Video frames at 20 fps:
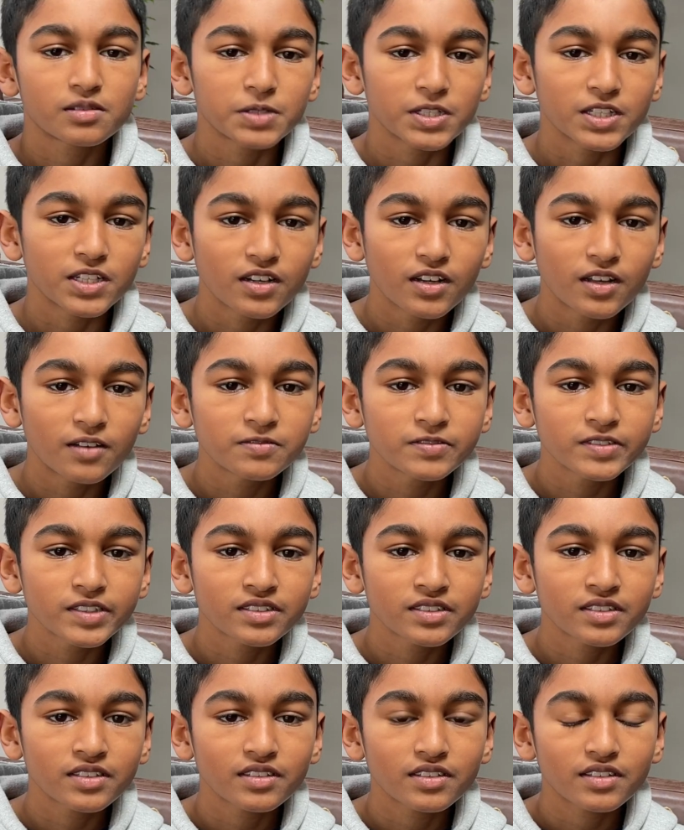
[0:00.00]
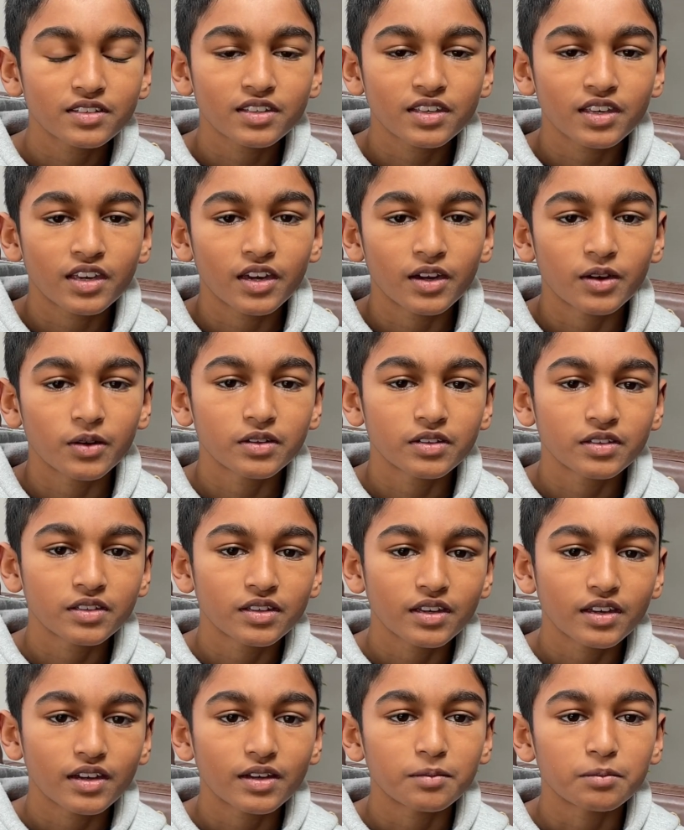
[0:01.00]
You're loving,
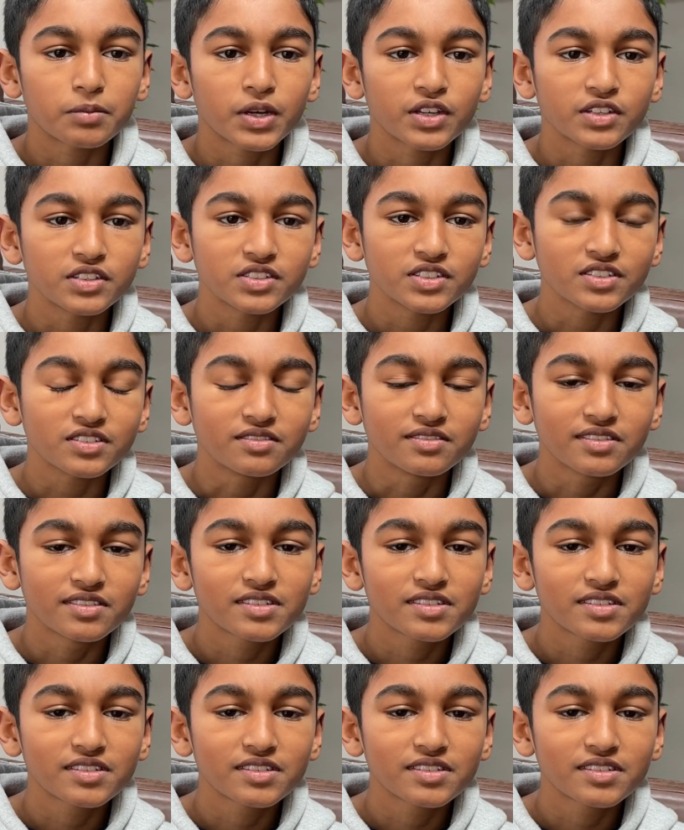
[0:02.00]
caring and patient.